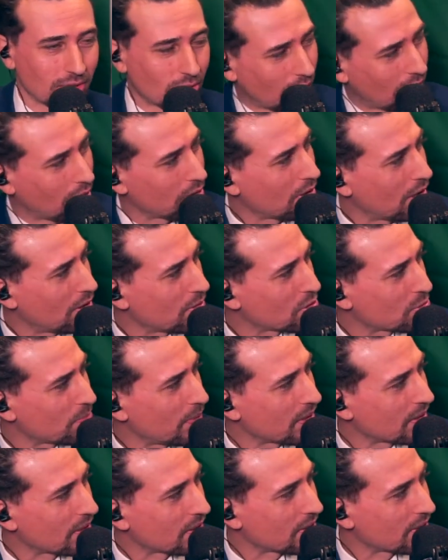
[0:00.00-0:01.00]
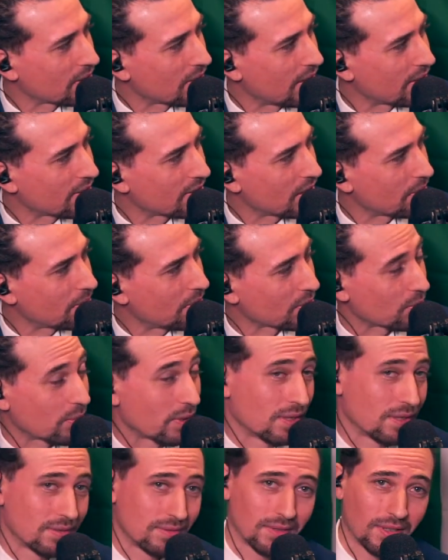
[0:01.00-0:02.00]
How you spell that? Heysalpod.
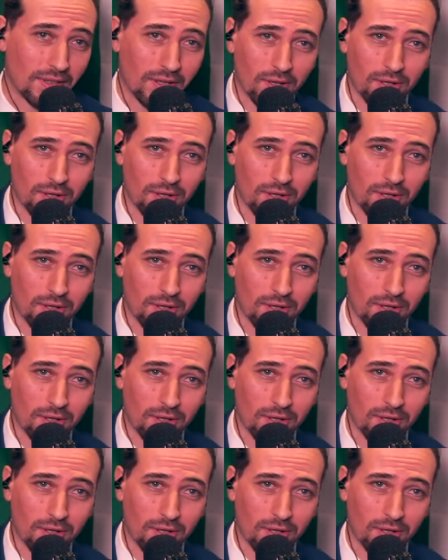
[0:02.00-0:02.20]
Well,